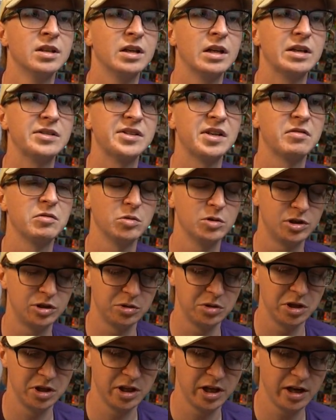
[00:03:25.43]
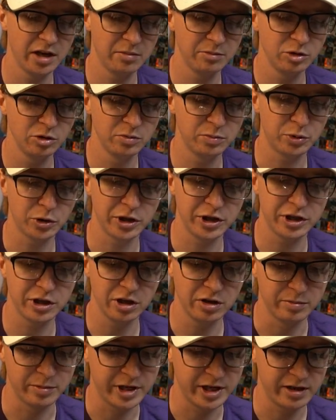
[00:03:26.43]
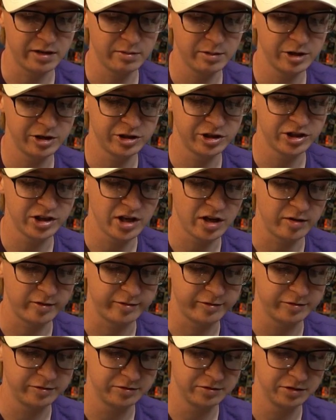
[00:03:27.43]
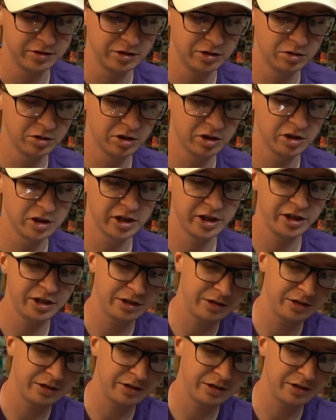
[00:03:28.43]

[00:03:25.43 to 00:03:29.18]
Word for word: How's everyone doing tonight? I'm doing pretty good, man. How about yourself? You doing all right?